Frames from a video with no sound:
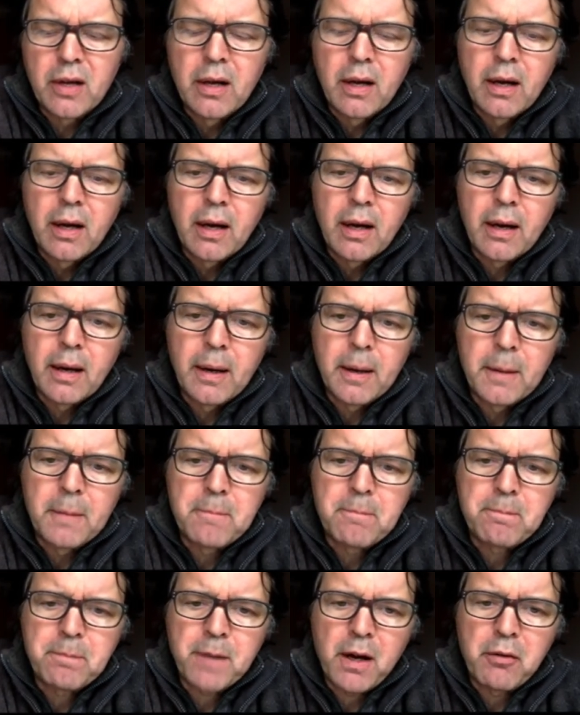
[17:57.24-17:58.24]
a
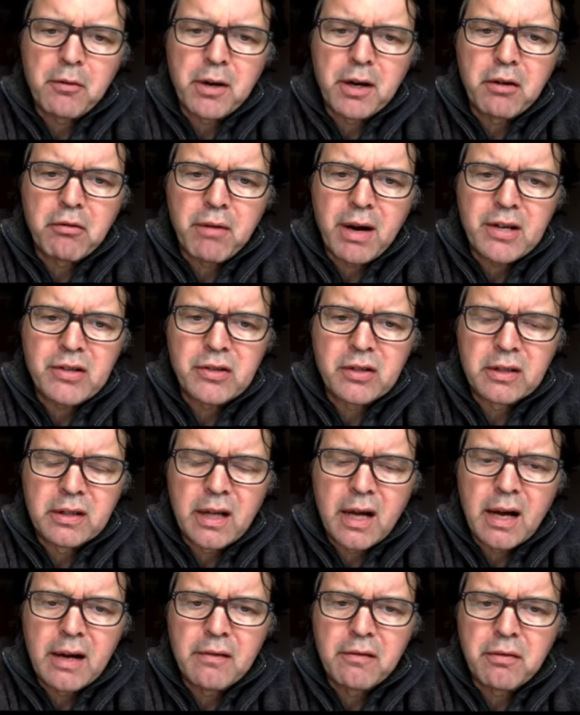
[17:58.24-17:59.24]
regression
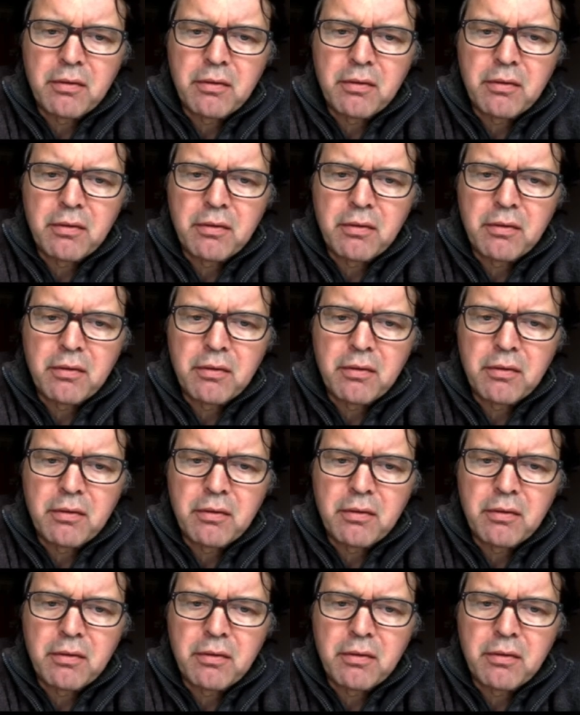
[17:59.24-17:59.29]
line